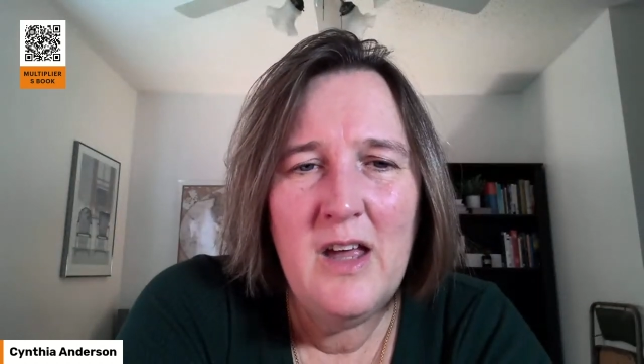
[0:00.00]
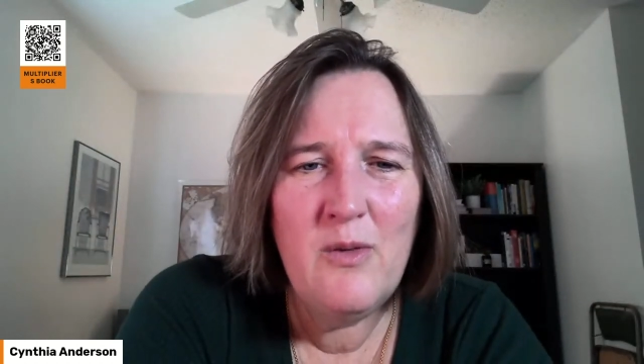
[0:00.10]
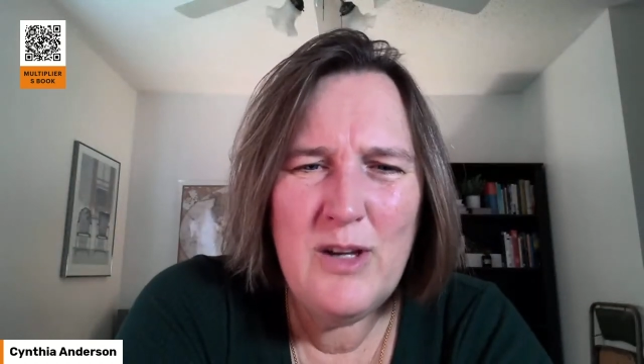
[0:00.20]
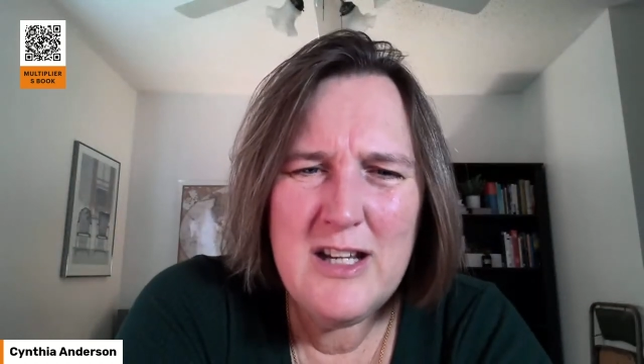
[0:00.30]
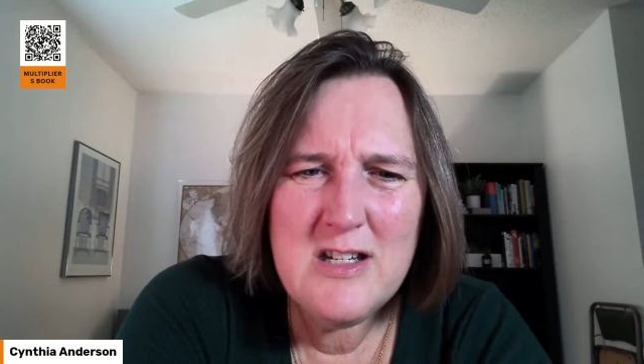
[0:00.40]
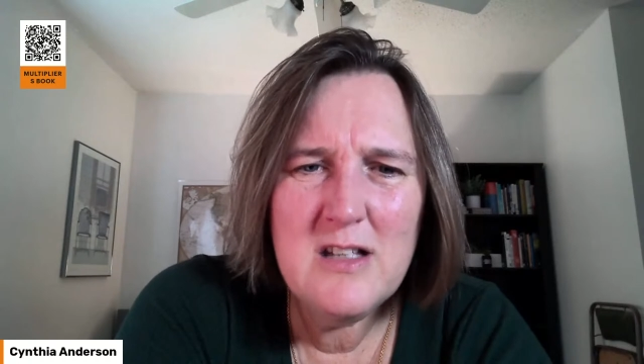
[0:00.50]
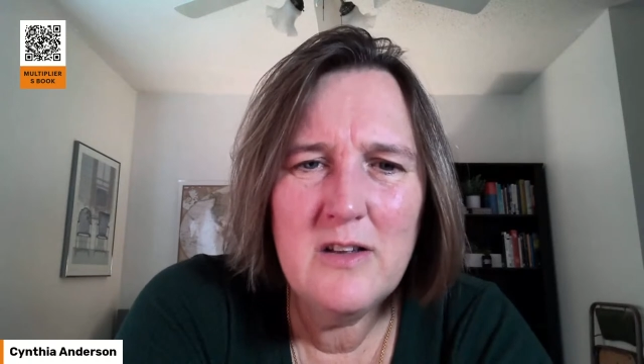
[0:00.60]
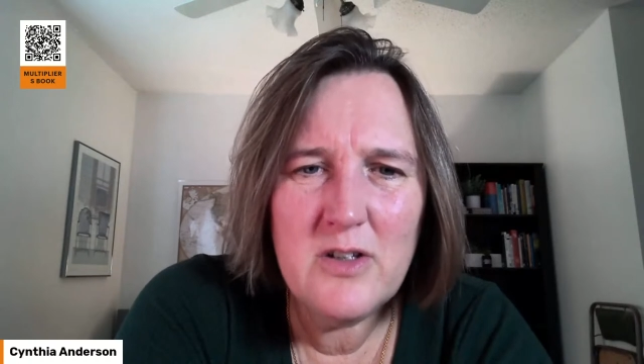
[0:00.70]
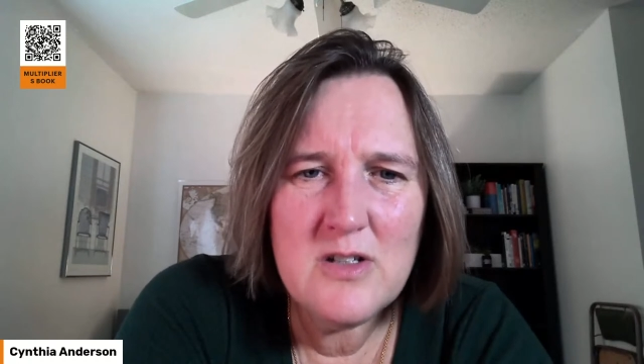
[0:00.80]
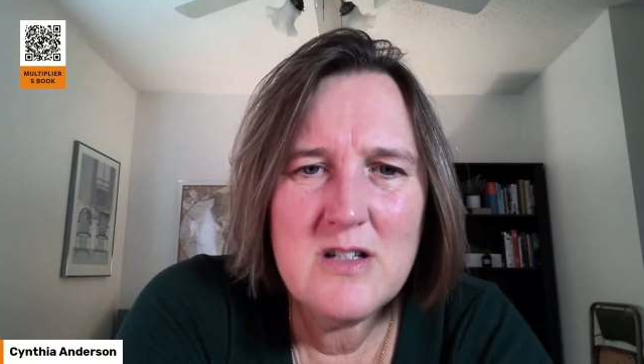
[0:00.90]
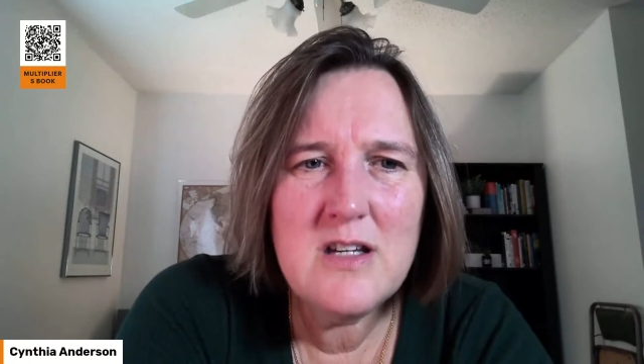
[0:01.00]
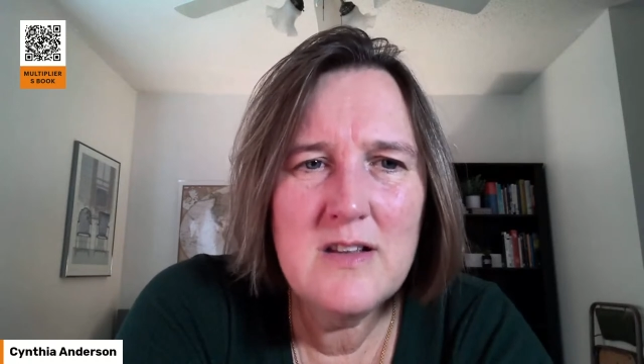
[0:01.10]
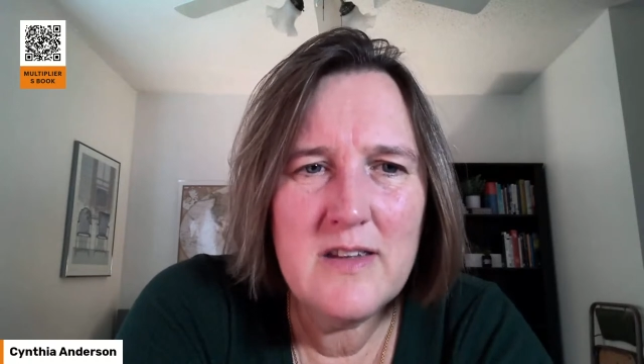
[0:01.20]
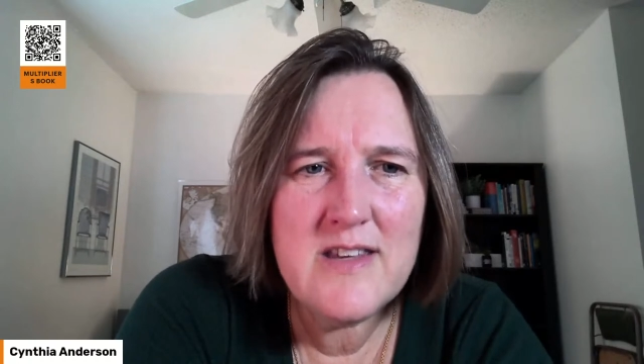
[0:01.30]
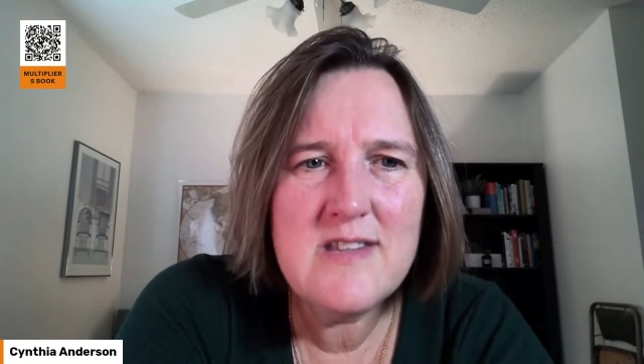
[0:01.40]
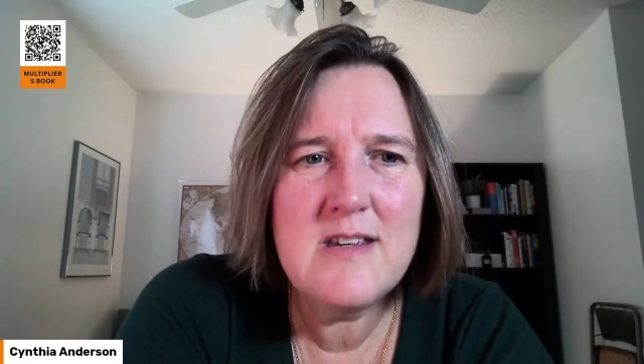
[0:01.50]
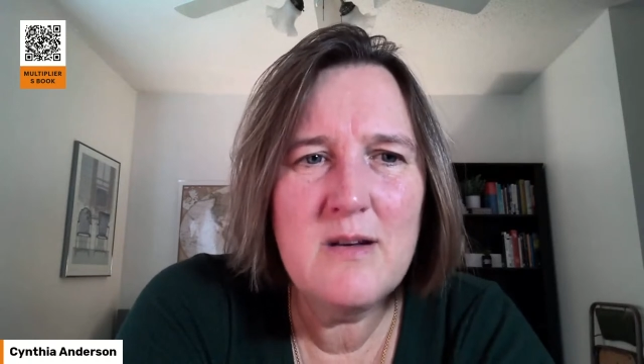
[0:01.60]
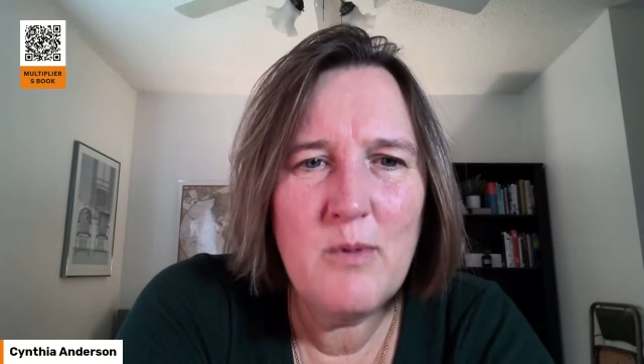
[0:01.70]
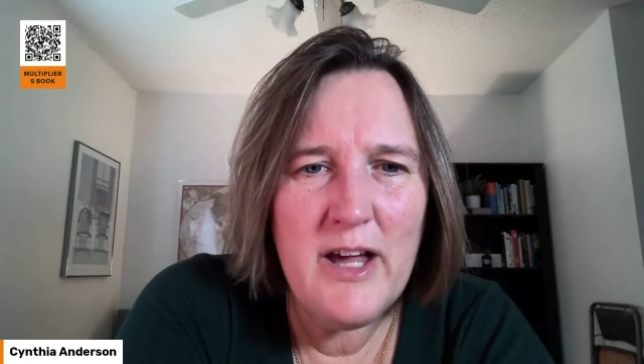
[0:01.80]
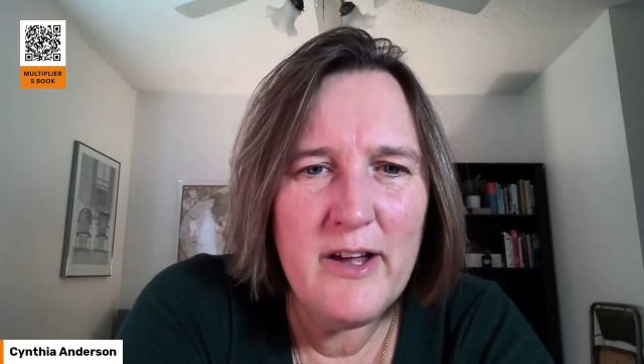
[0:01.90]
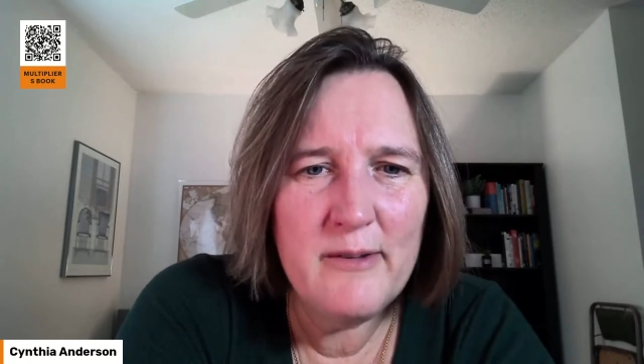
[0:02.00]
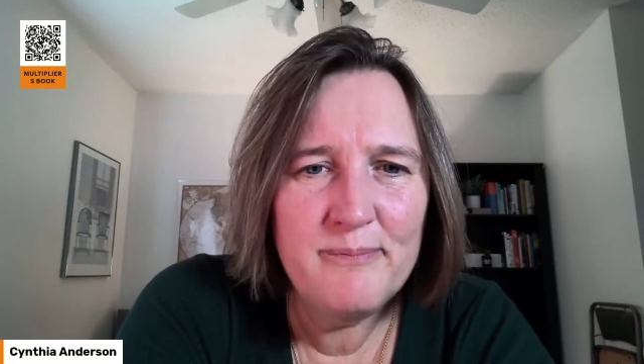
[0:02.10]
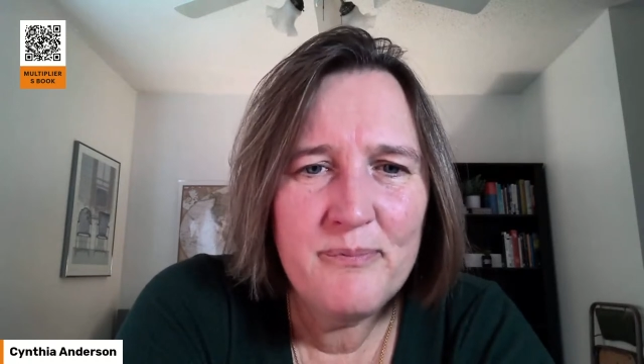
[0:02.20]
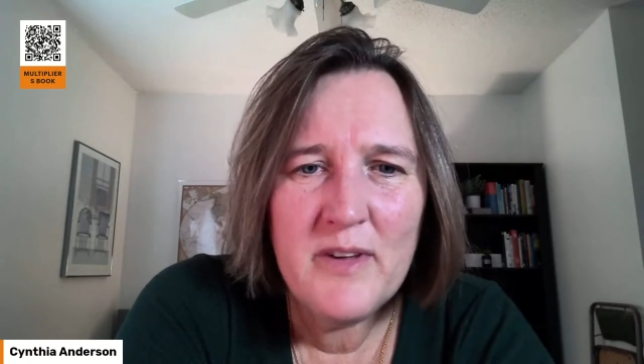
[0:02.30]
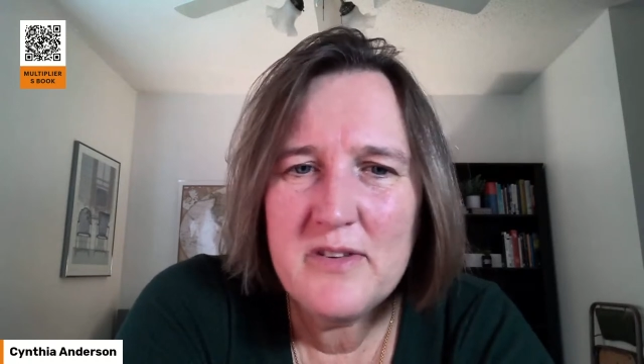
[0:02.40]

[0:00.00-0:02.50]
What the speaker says: we need to learn to listen well.